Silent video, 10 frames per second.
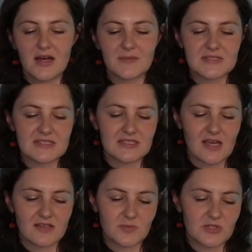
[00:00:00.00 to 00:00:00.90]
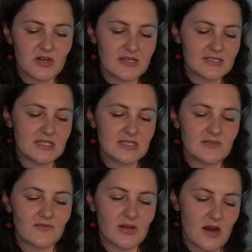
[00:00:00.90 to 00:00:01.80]
This is Sasha
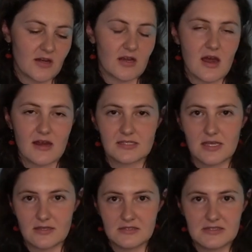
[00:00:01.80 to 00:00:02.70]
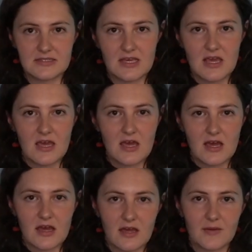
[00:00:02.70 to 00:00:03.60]
Petrosky's Regarding Cocktails
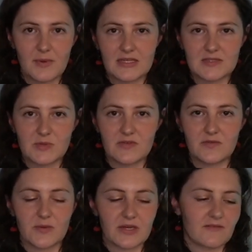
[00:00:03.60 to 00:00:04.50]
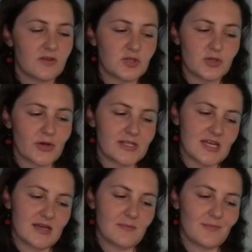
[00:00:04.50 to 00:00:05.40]
by his beautiful wife,
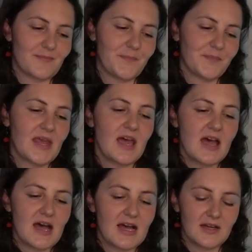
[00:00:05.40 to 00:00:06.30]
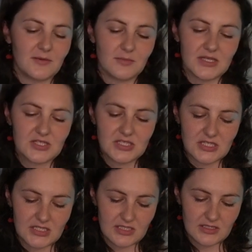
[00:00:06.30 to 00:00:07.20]
Georgette.
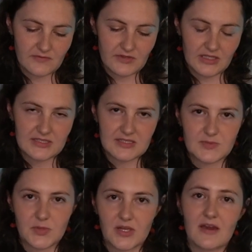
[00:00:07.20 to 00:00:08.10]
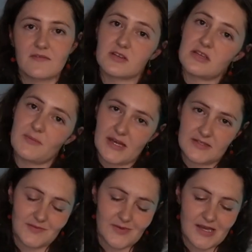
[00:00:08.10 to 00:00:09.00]
She released this book after he
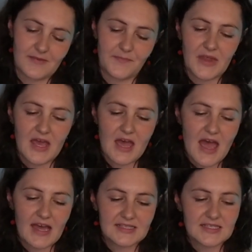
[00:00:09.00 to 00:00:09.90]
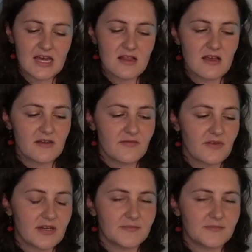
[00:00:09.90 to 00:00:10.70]
passed away. And it's got a lot of